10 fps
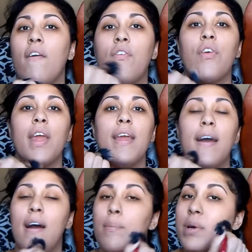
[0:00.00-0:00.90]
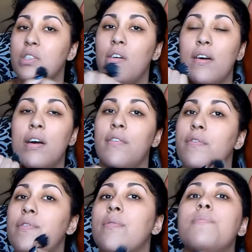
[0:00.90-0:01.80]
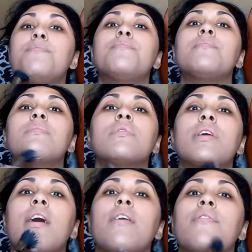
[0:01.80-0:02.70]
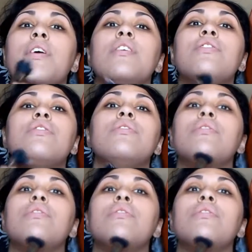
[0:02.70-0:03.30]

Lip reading: create how much of coverage